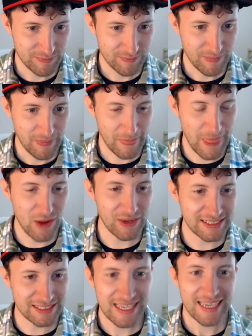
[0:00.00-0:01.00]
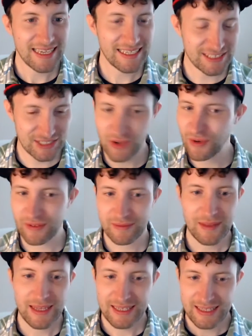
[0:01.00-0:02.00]
No, he's not
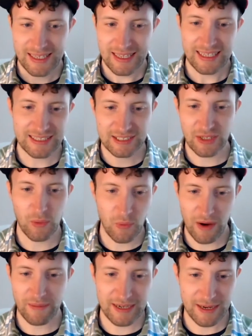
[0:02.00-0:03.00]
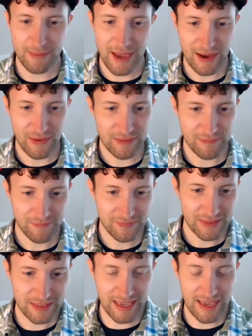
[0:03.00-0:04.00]
worried about...
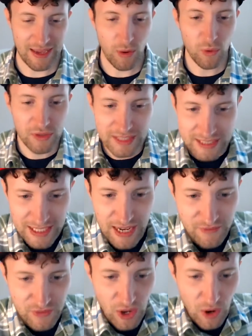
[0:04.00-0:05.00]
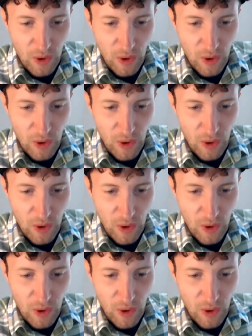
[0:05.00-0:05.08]
Yeah, all that's left are